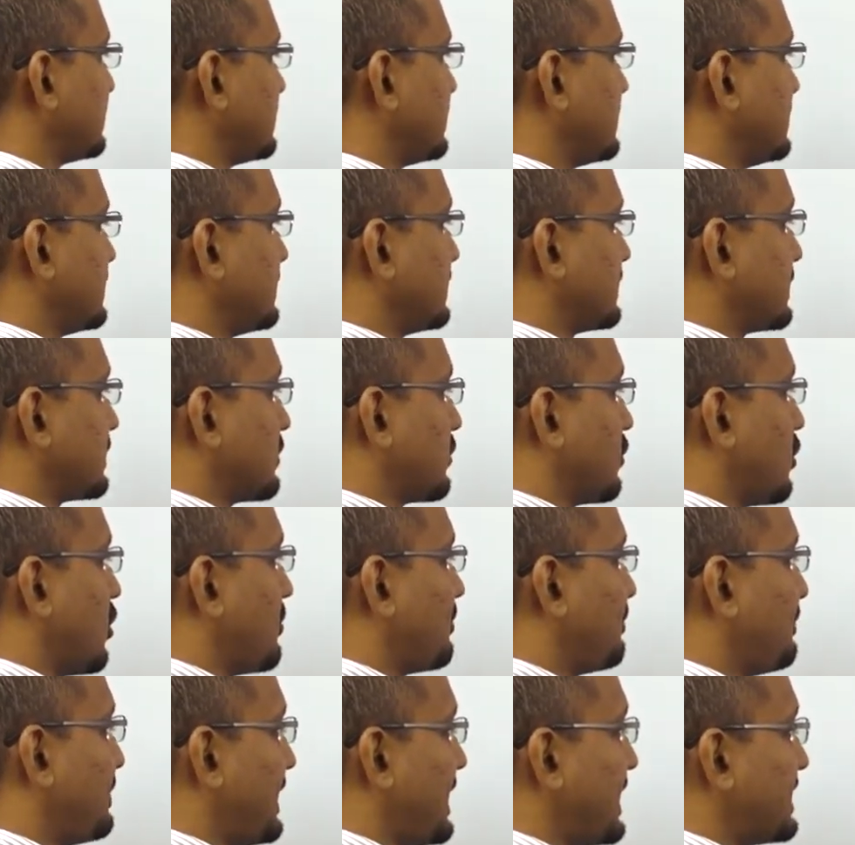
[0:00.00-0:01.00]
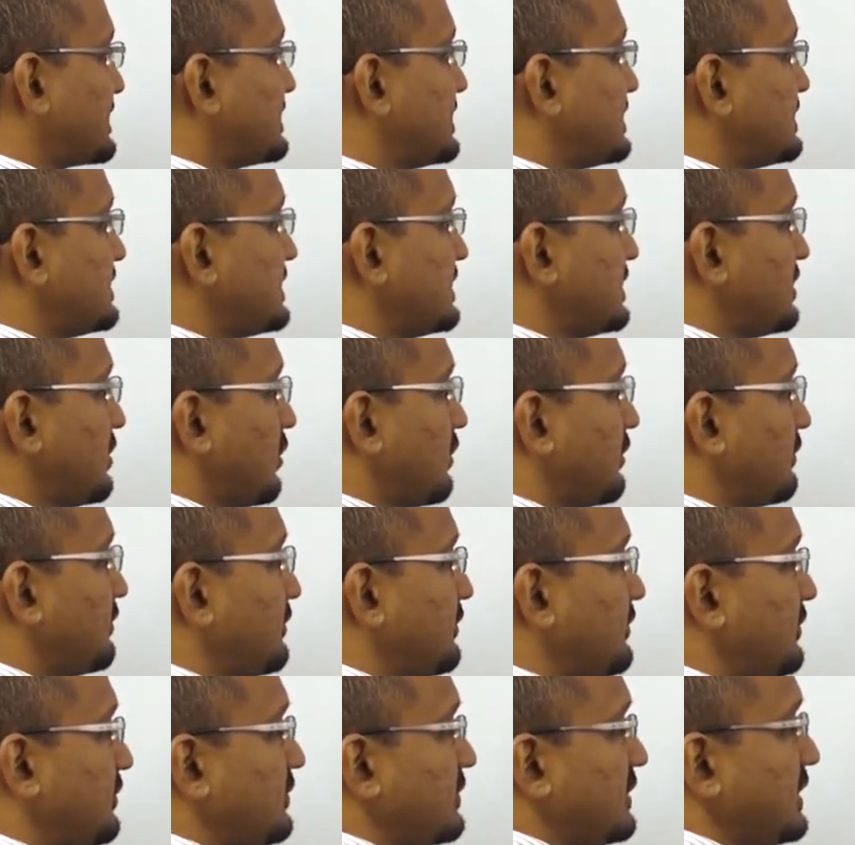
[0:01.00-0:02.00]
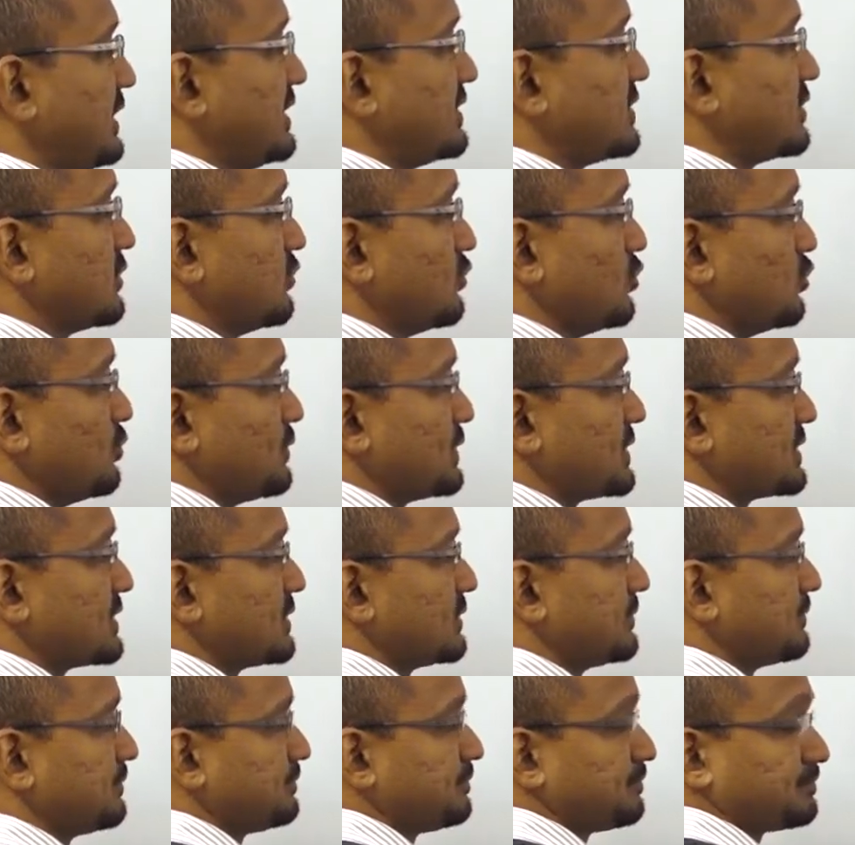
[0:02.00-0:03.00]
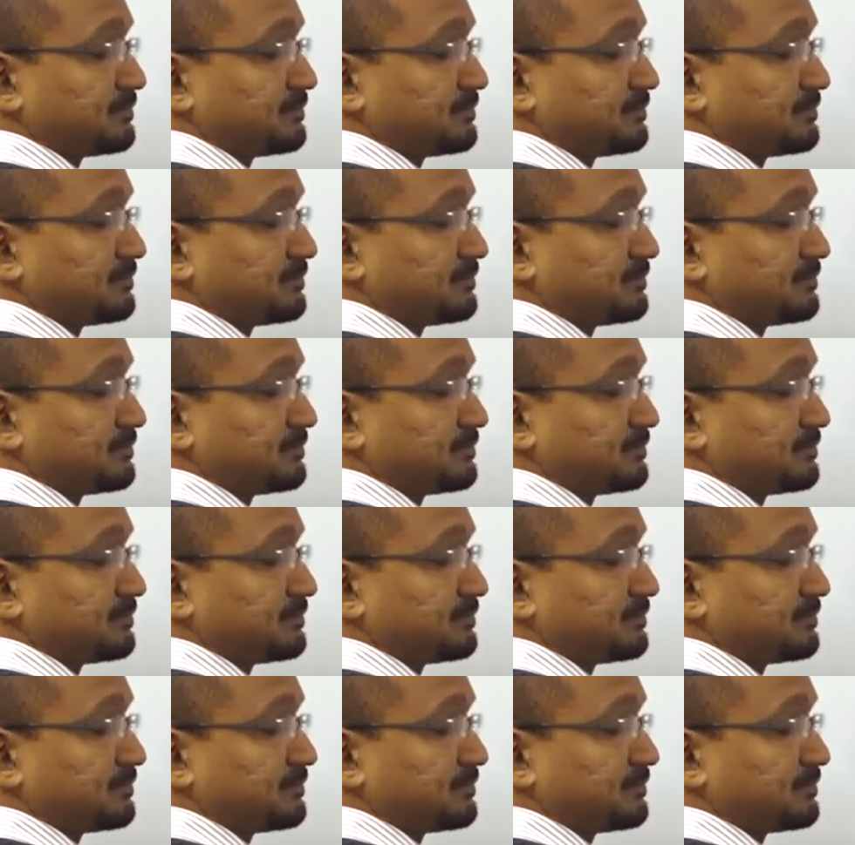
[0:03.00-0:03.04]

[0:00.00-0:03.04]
the complexity of these groups,